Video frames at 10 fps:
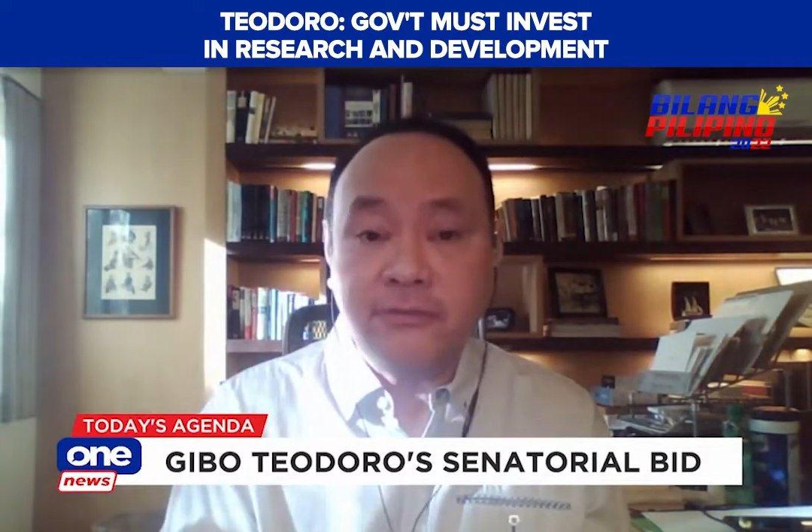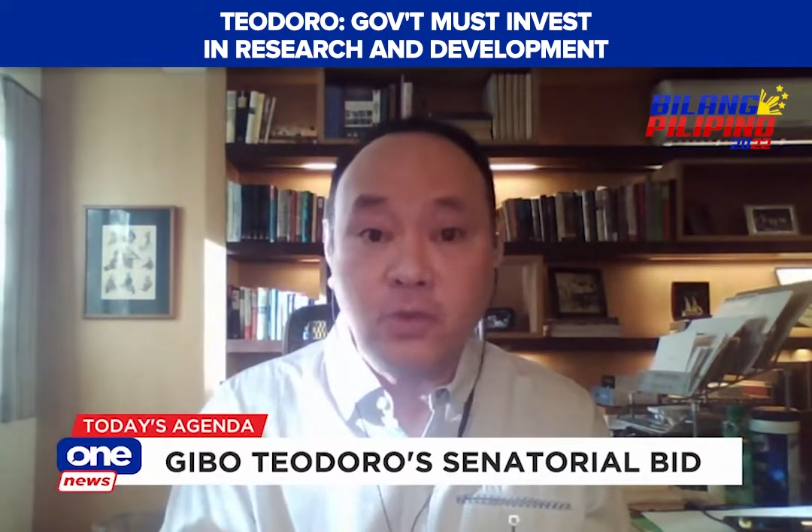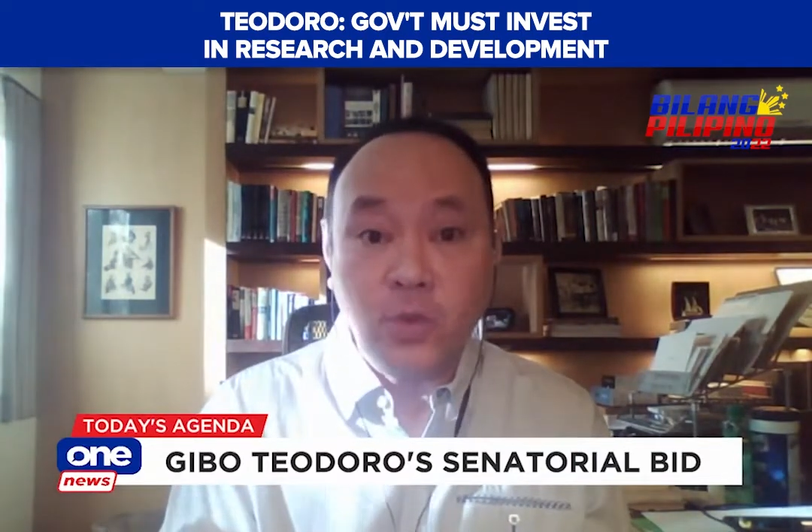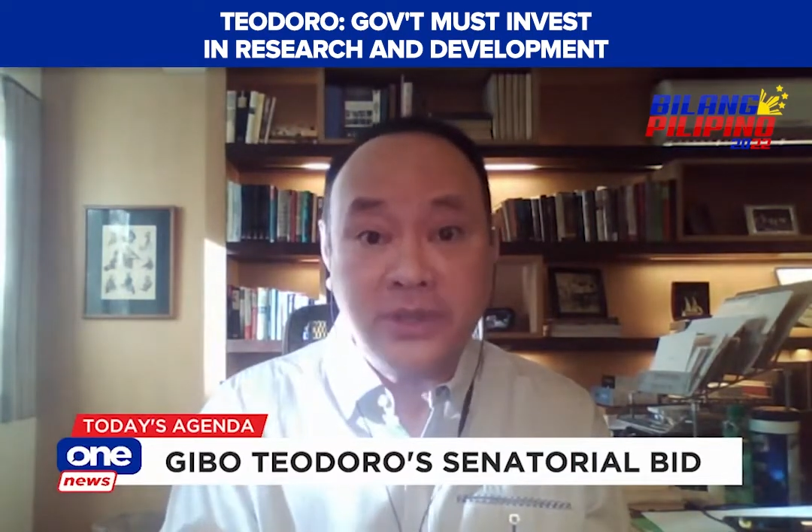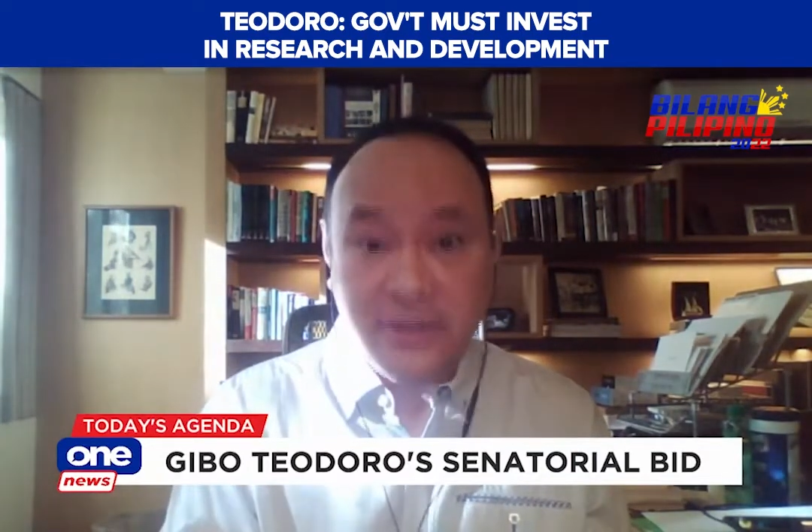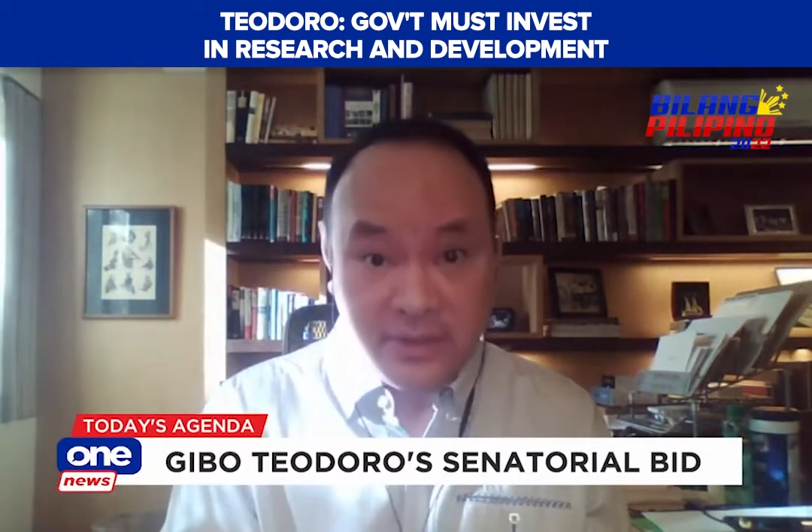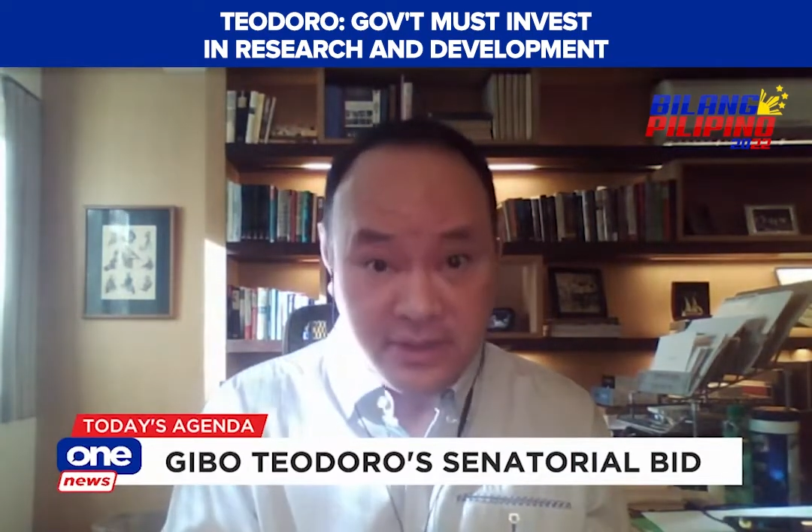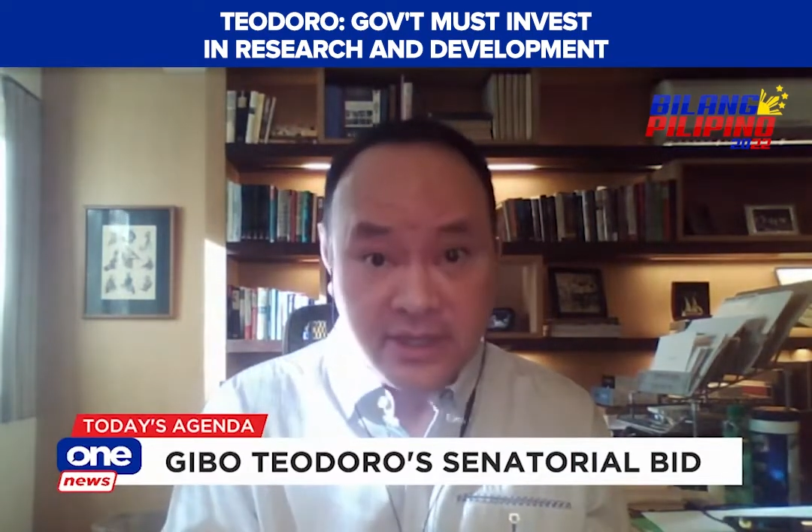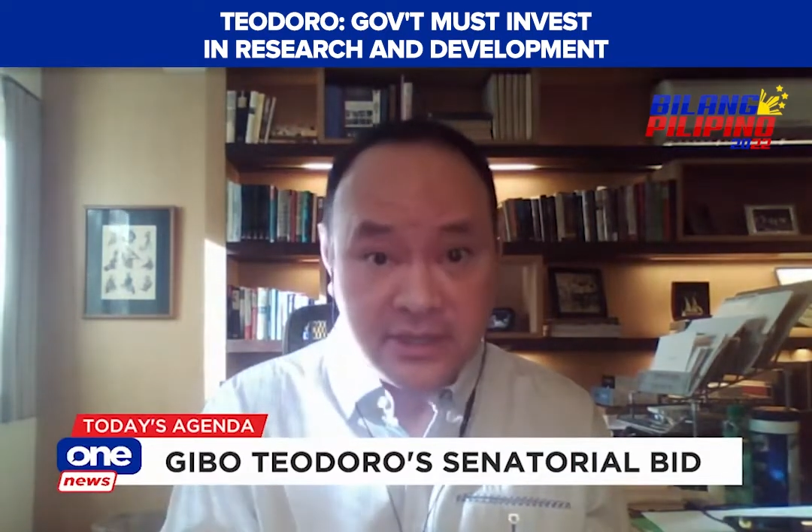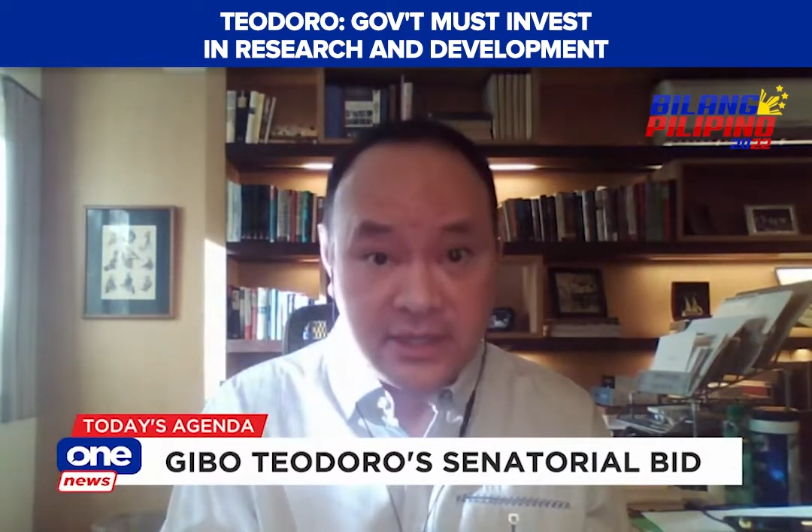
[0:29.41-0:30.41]
what
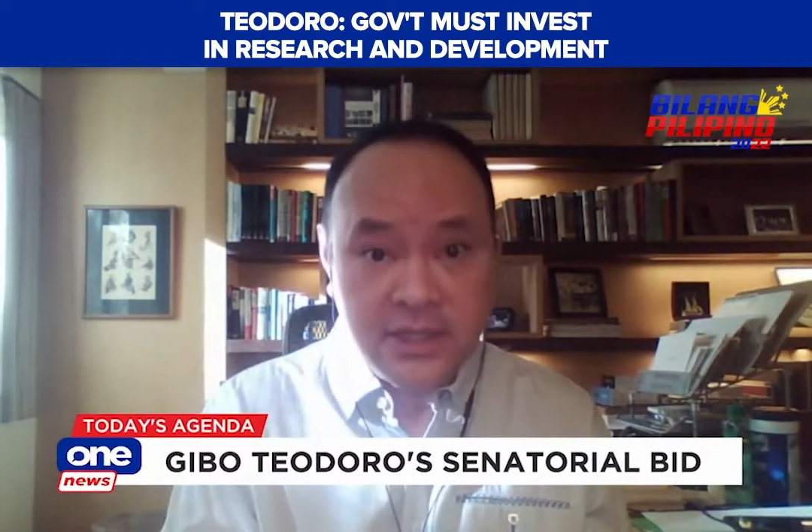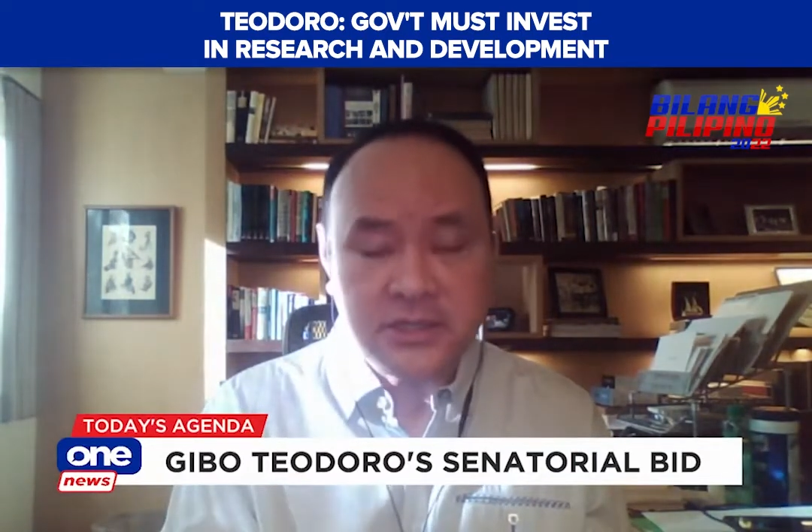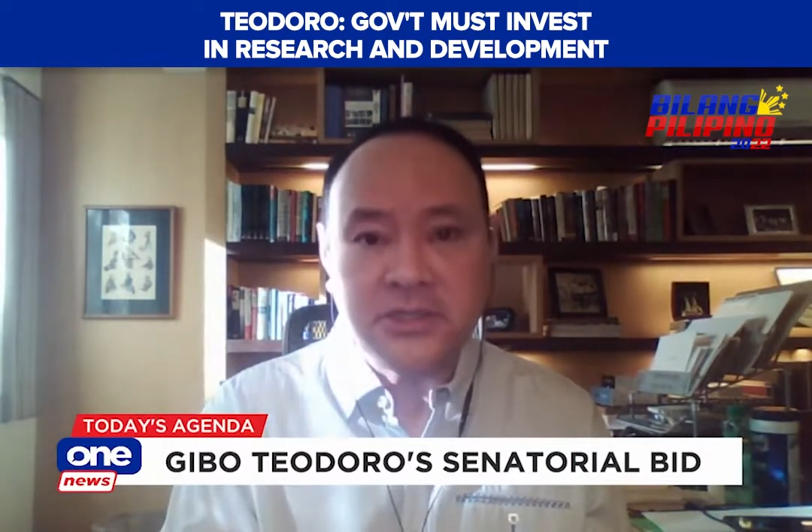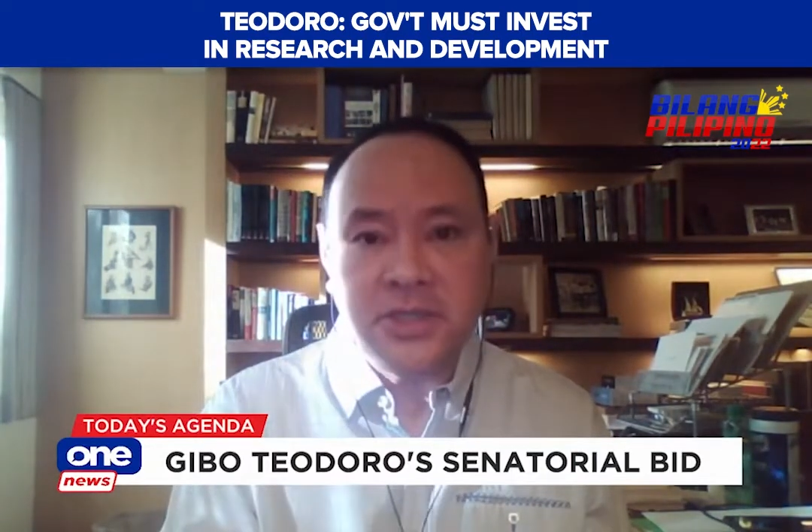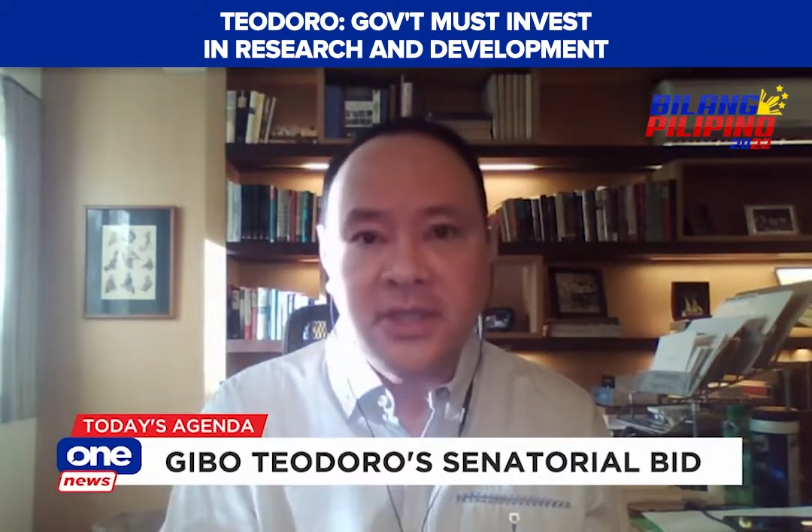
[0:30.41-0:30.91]
they teach.